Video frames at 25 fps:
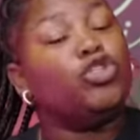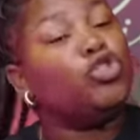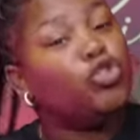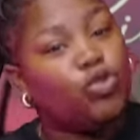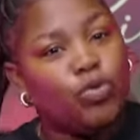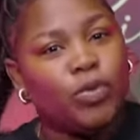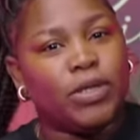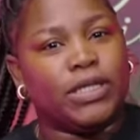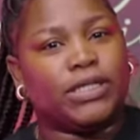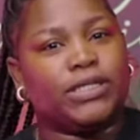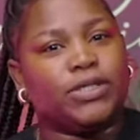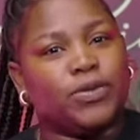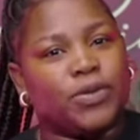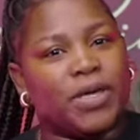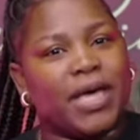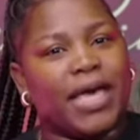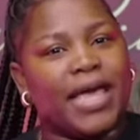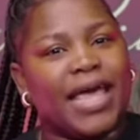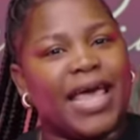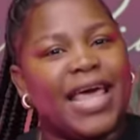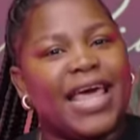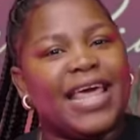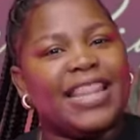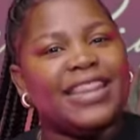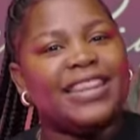do it,
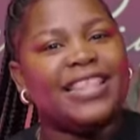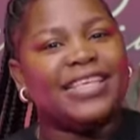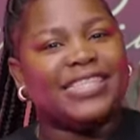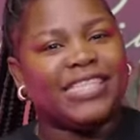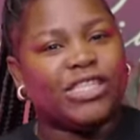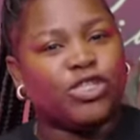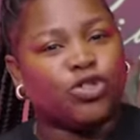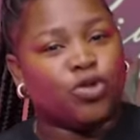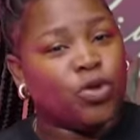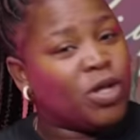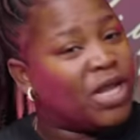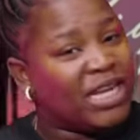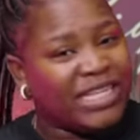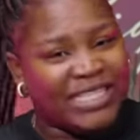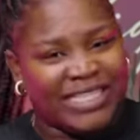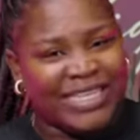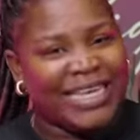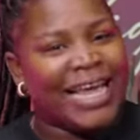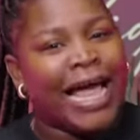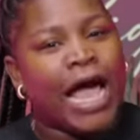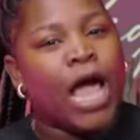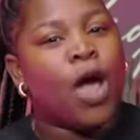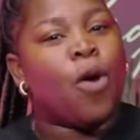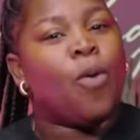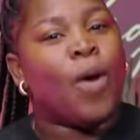okay? This is not a
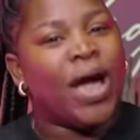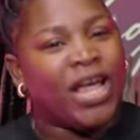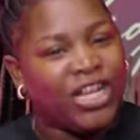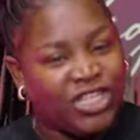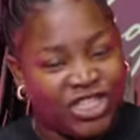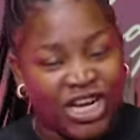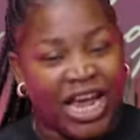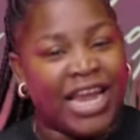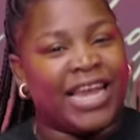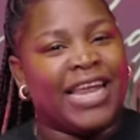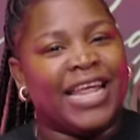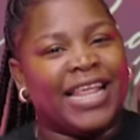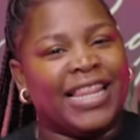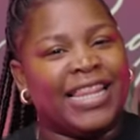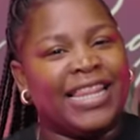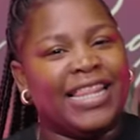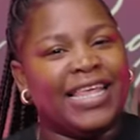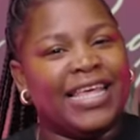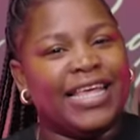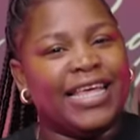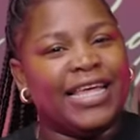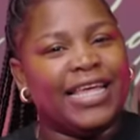DIY channel.